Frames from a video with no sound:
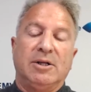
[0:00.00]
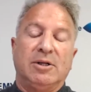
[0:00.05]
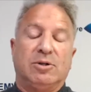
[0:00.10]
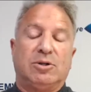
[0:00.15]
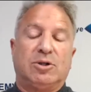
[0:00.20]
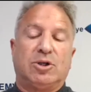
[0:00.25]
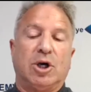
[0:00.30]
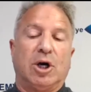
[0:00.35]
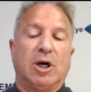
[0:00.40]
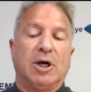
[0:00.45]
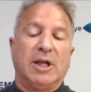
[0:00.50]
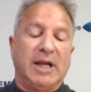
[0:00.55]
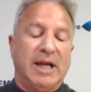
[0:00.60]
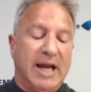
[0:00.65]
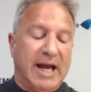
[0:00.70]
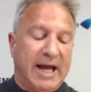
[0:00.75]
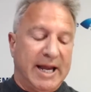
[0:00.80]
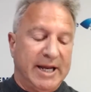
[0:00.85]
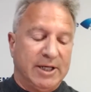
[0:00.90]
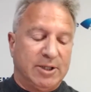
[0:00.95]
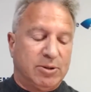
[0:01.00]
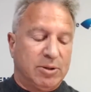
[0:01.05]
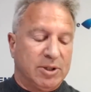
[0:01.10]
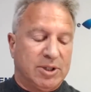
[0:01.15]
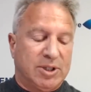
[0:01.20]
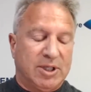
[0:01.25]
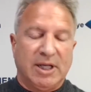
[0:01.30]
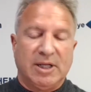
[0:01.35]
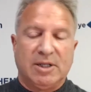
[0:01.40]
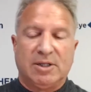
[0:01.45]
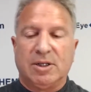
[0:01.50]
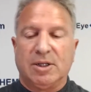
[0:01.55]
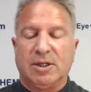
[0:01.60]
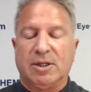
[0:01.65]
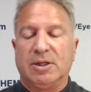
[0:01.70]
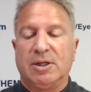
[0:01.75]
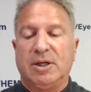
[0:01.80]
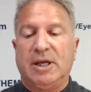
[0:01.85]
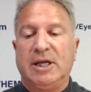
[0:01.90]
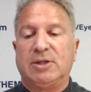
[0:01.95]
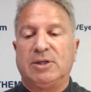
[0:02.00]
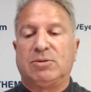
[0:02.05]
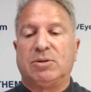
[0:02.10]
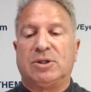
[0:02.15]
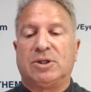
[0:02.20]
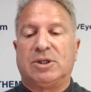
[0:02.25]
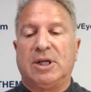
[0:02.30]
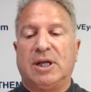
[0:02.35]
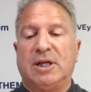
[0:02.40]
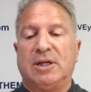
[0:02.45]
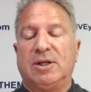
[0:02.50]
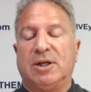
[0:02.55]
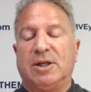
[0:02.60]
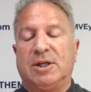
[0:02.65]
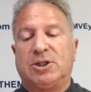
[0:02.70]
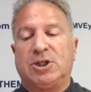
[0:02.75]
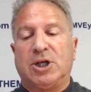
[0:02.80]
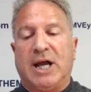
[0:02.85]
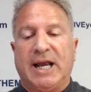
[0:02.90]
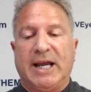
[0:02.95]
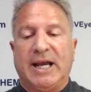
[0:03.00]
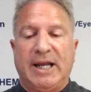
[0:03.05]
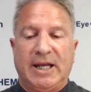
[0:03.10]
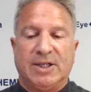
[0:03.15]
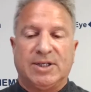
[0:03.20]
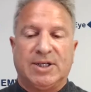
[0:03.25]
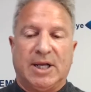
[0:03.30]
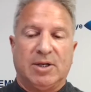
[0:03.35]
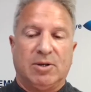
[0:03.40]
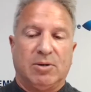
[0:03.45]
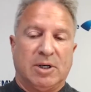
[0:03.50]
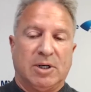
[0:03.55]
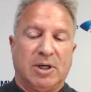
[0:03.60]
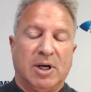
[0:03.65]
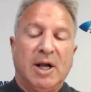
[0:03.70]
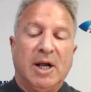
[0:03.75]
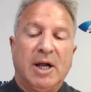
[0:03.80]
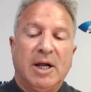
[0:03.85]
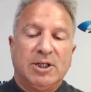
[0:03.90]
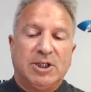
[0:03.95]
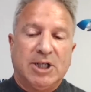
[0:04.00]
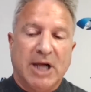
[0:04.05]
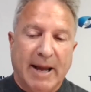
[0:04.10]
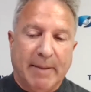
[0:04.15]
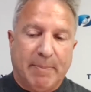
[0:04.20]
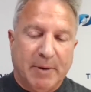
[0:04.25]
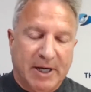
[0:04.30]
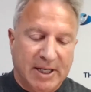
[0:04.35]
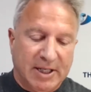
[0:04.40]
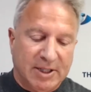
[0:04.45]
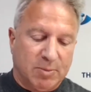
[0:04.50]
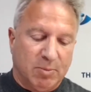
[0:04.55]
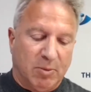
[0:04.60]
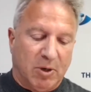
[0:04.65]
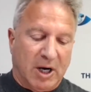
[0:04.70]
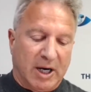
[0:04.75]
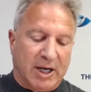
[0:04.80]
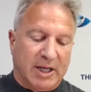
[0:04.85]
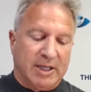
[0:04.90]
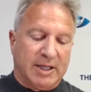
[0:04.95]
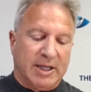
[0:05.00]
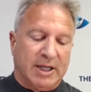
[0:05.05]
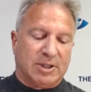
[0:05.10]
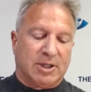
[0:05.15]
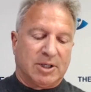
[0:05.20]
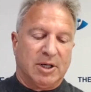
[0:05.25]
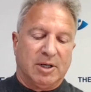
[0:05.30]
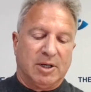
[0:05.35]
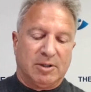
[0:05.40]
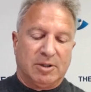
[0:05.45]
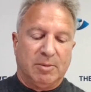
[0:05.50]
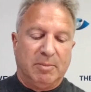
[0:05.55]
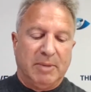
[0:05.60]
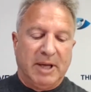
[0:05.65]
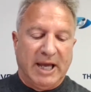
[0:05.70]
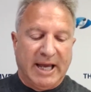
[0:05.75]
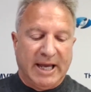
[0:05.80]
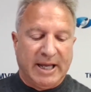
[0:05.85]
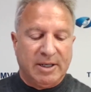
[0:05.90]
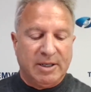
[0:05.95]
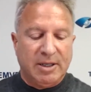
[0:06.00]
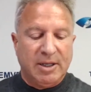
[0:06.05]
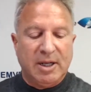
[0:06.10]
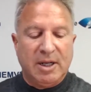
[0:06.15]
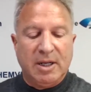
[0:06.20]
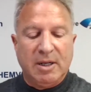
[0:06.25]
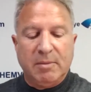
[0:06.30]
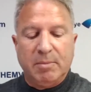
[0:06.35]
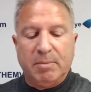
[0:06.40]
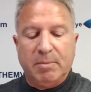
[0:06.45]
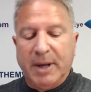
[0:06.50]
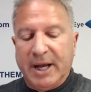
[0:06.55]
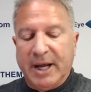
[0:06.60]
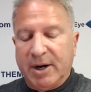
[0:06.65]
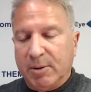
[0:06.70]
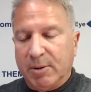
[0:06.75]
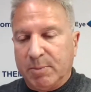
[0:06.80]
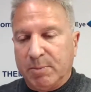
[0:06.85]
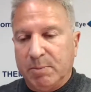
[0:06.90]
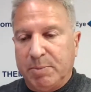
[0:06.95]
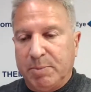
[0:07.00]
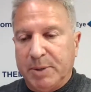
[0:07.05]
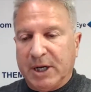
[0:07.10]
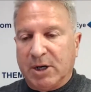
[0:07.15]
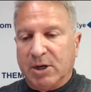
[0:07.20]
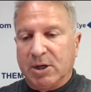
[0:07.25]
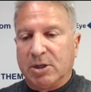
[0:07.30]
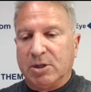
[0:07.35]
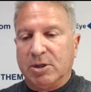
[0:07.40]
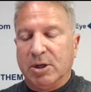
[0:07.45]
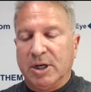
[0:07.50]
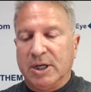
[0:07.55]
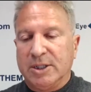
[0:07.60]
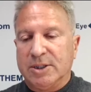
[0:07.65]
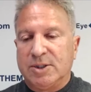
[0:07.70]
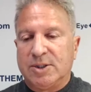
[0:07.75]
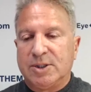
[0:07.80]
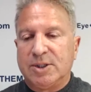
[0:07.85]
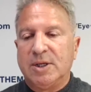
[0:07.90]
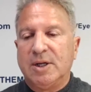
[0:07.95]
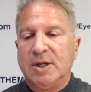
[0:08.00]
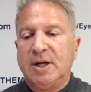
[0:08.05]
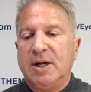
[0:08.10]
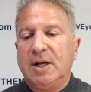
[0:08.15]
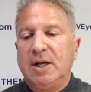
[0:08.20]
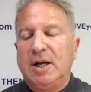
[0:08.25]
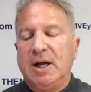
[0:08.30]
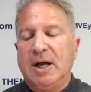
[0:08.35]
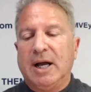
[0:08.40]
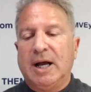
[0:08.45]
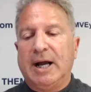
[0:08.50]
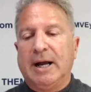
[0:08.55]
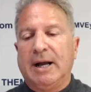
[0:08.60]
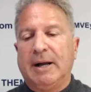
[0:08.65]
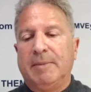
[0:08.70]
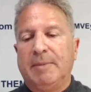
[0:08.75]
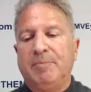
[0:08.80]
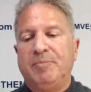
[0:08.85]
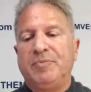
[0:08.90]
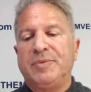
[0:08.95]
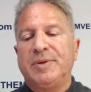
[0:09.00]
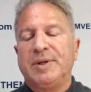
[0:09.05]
Certainly not interesting to the Chinese and or Japanese market that's going to demand better, bigger goods. But